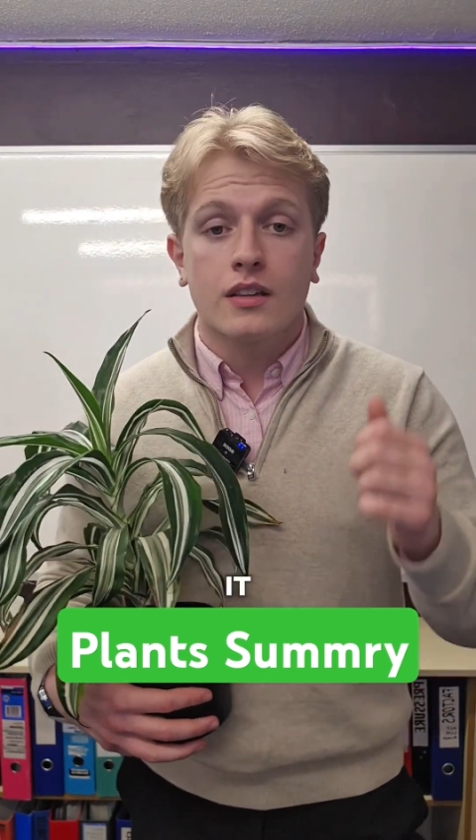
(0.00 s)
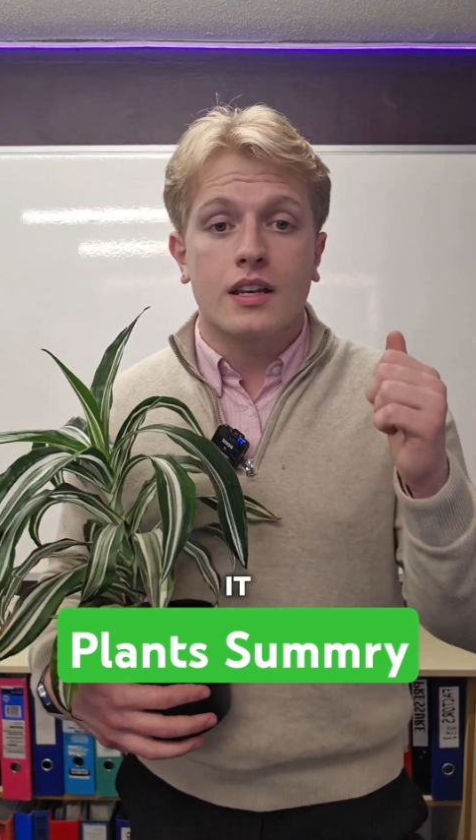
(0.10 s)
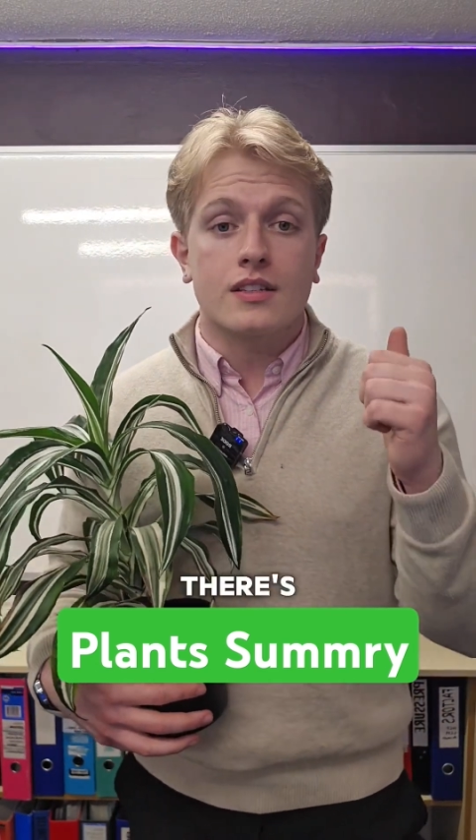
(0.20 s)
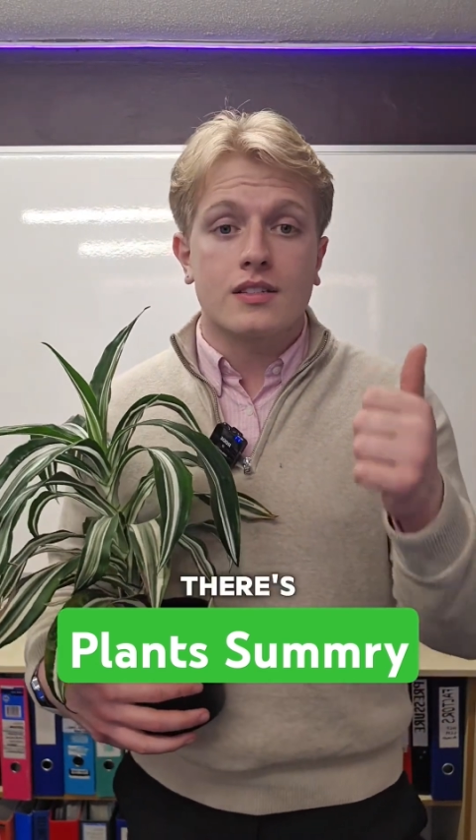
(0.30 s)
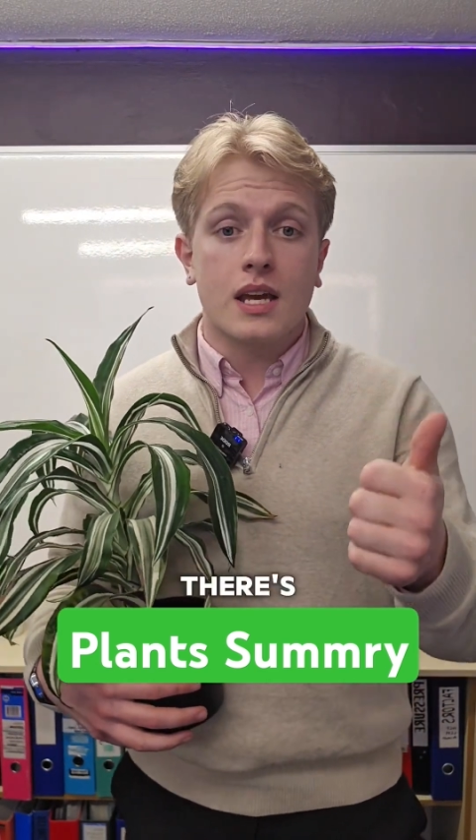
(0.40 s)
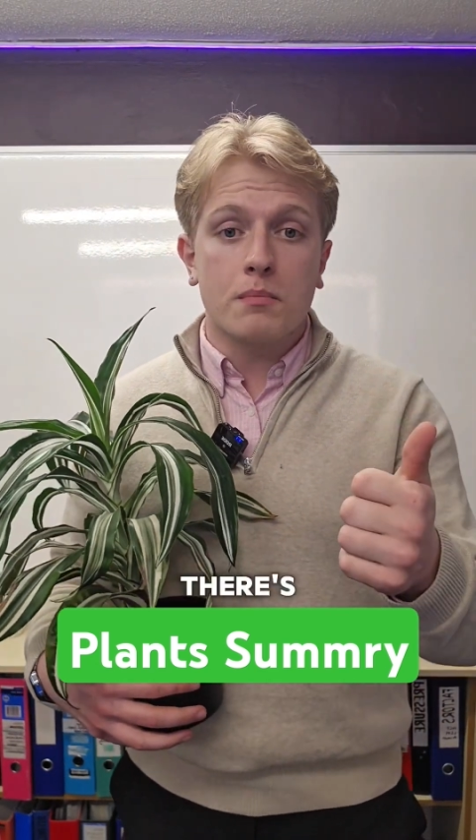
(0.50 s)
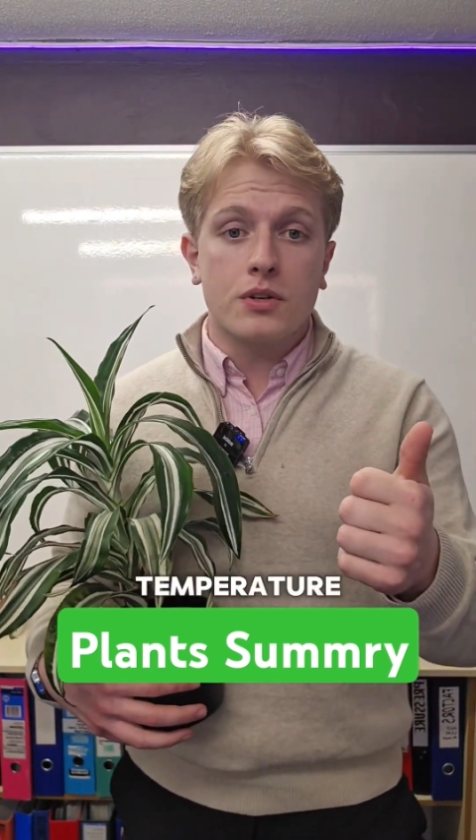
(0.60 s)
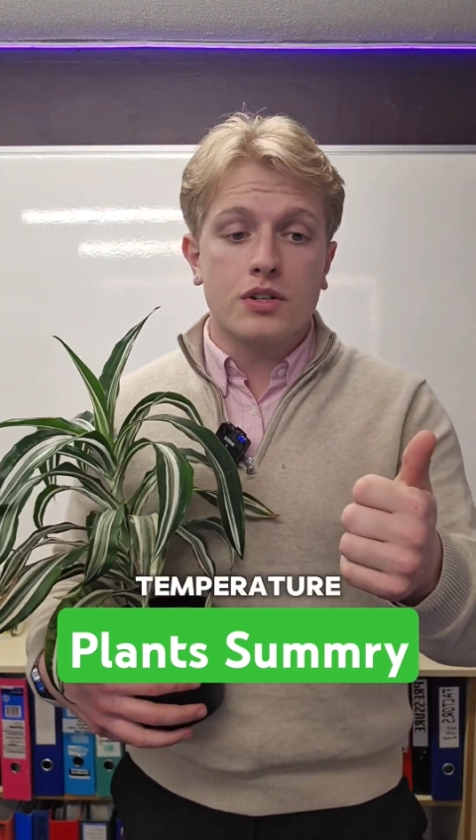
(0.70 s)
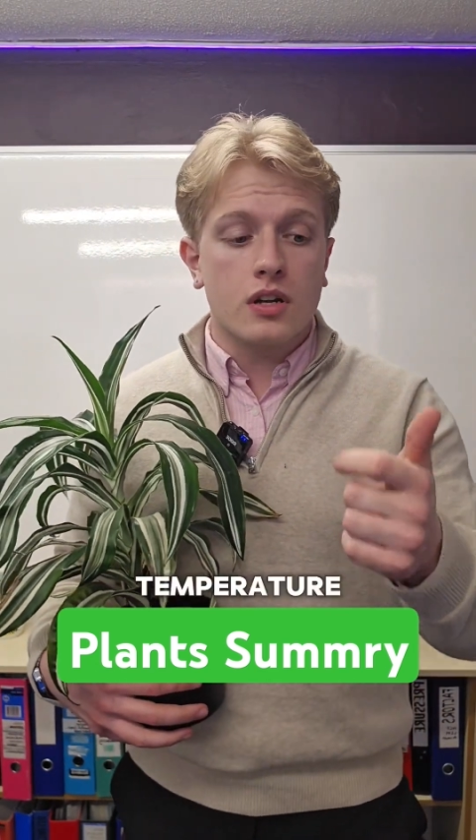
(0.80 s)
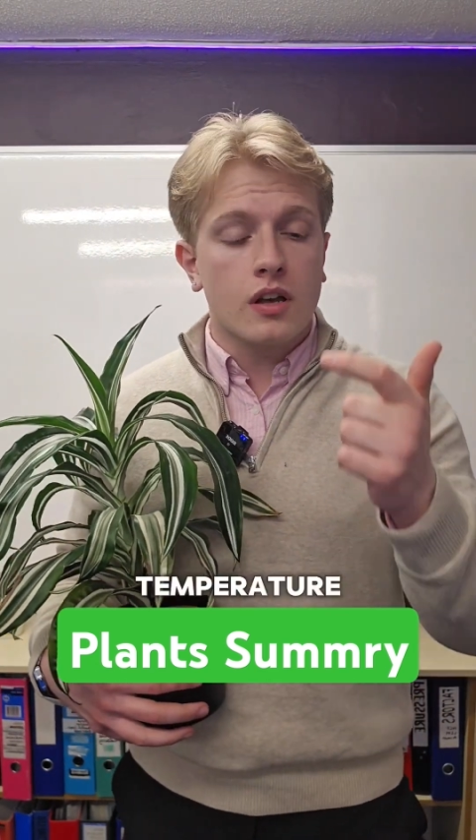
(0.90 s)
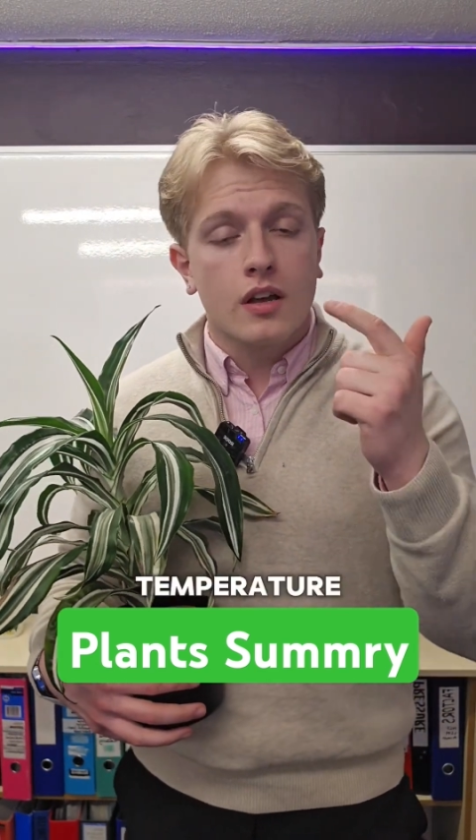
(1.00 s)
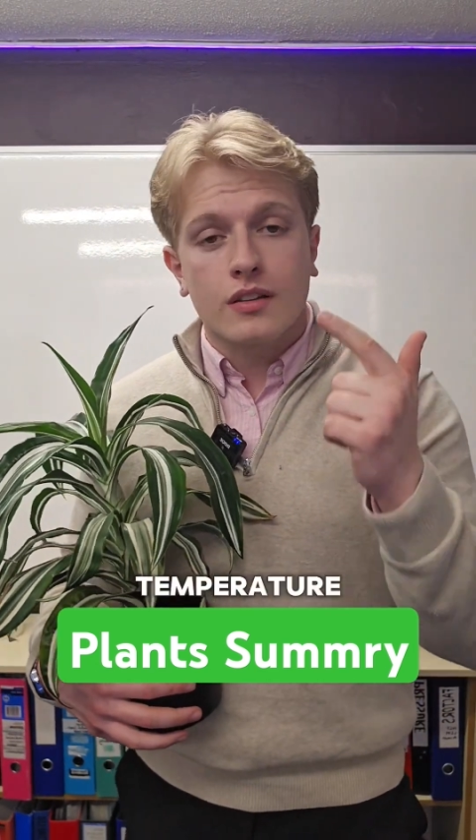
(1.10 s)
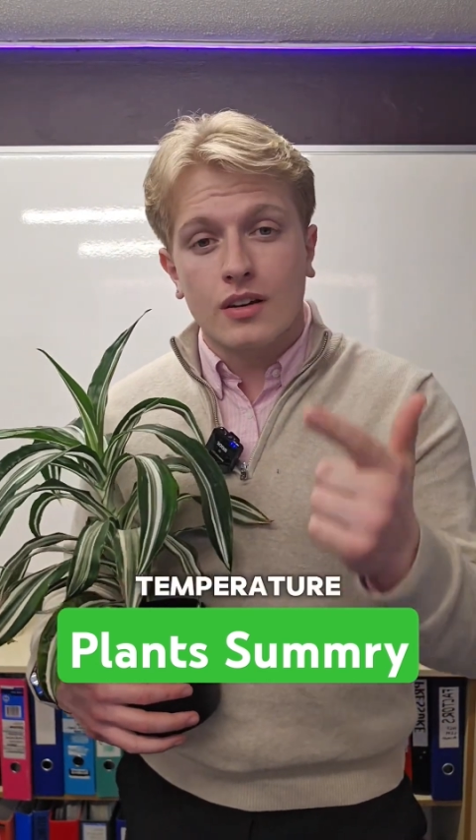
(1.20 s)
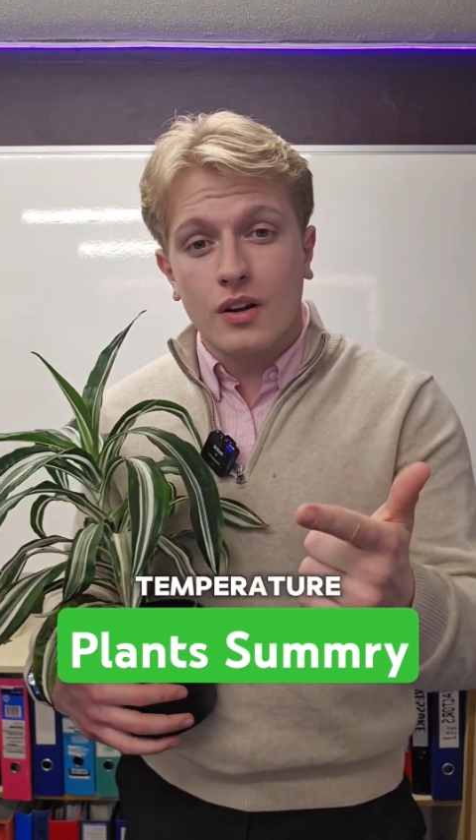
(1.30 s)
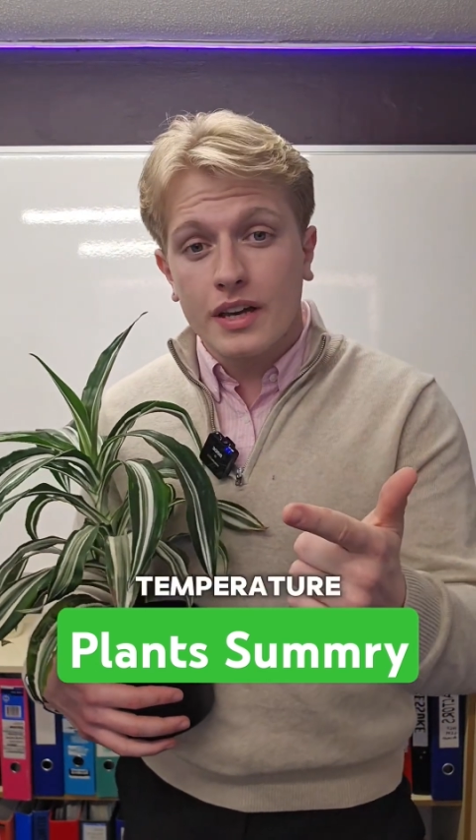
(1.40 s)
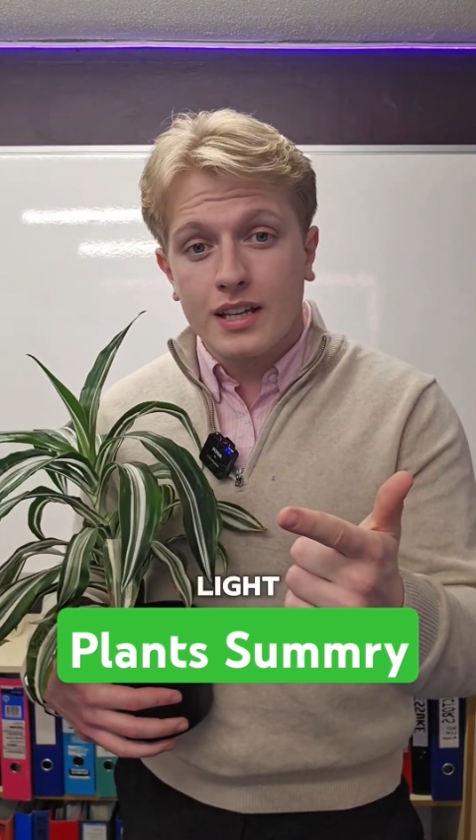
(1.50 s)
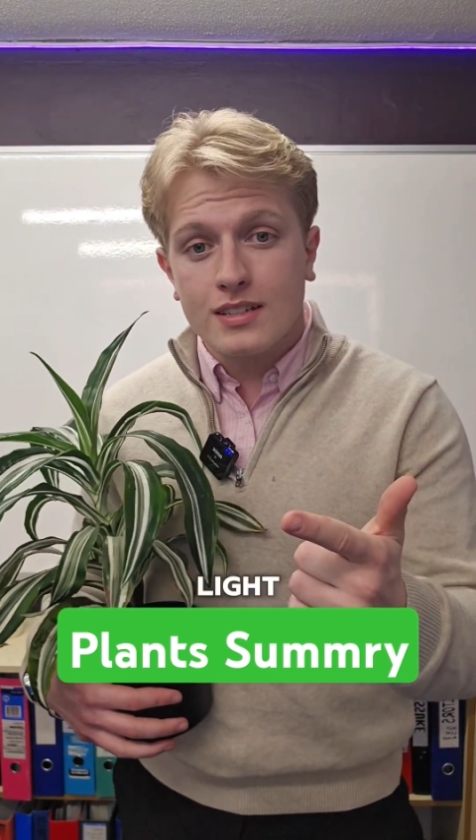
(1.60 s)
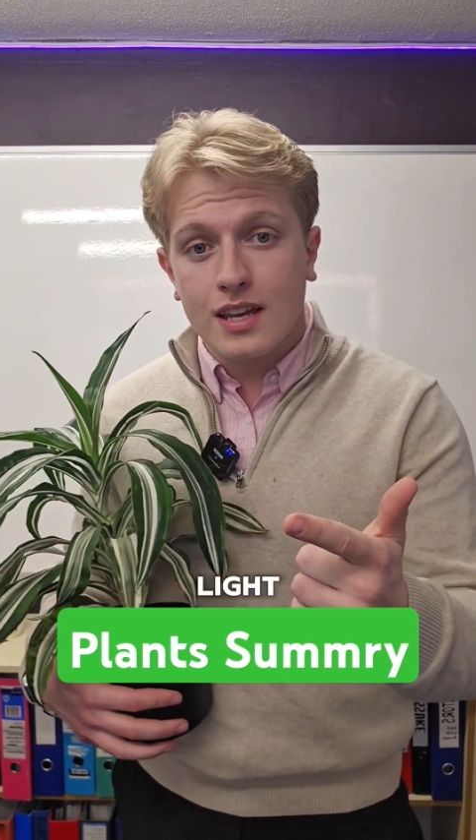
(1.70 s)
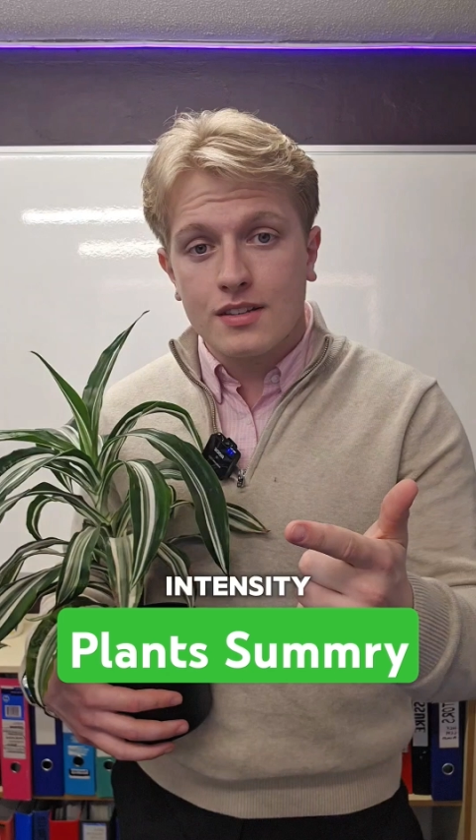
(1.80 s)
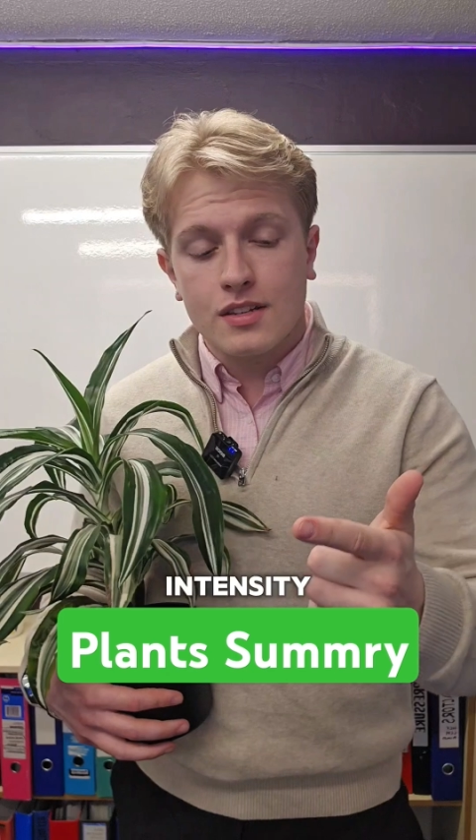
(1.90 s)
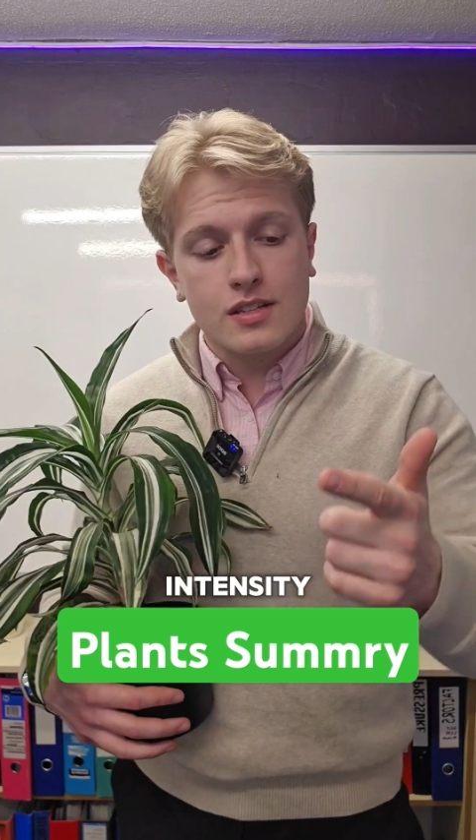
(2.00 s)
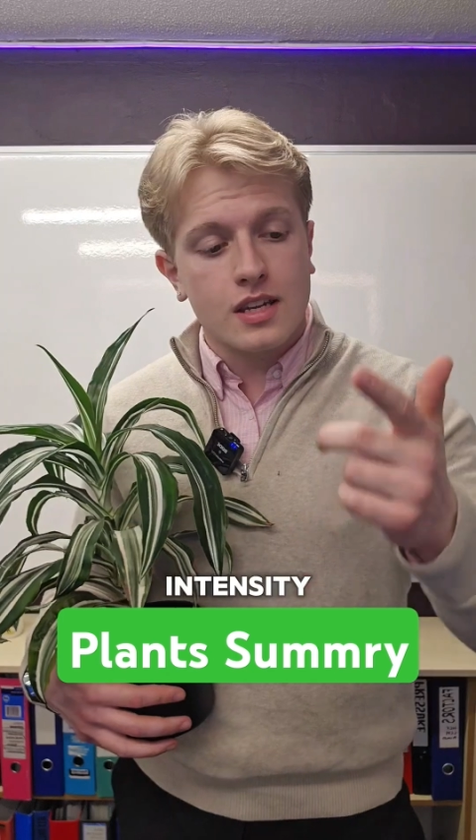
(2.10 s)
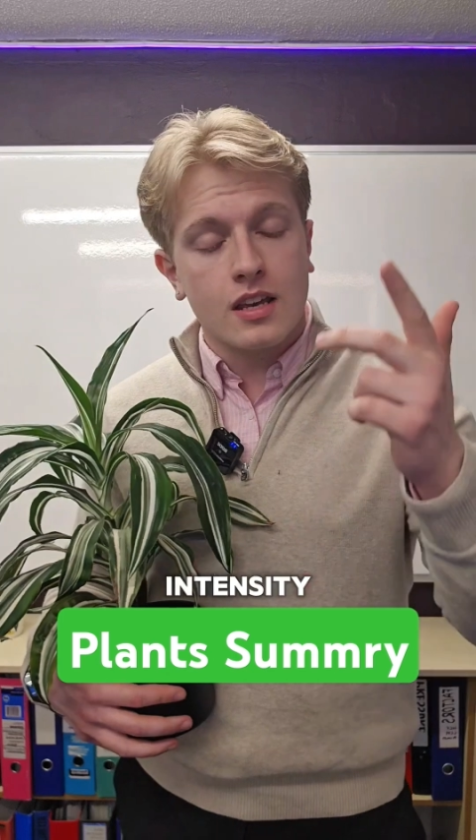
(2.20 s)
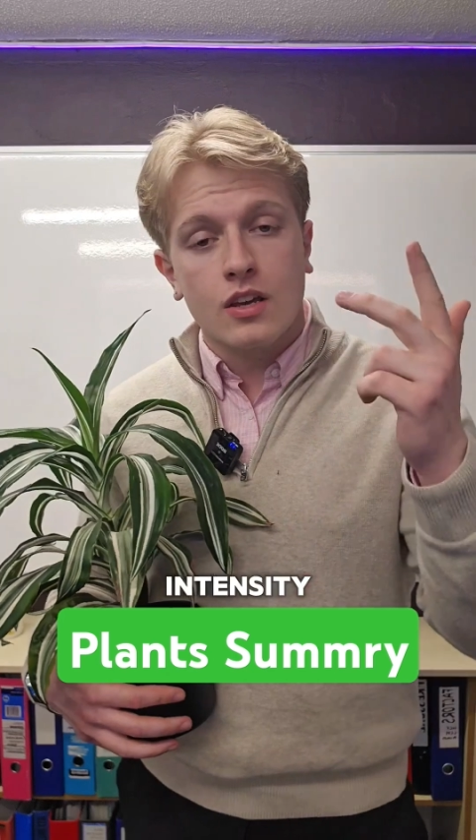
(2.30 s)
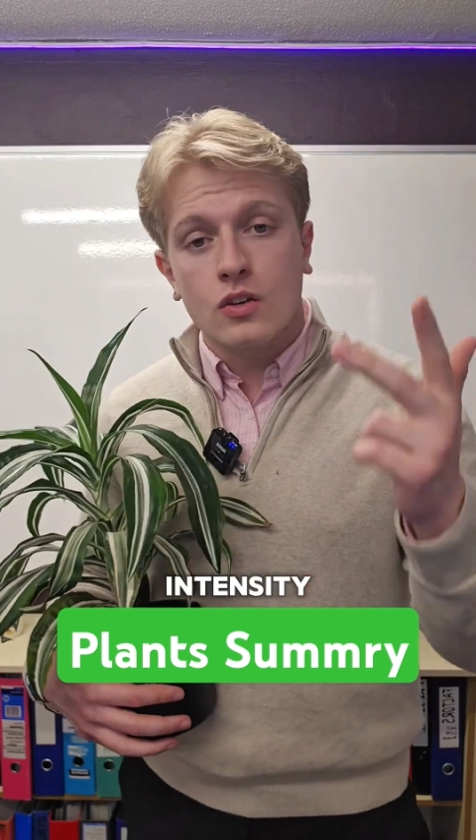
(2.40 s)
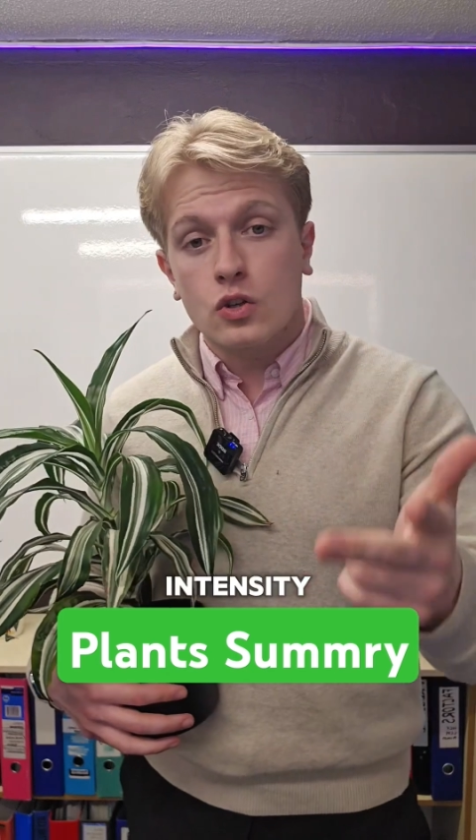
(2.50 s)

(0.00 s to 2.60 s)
There's temperature, the light intensity,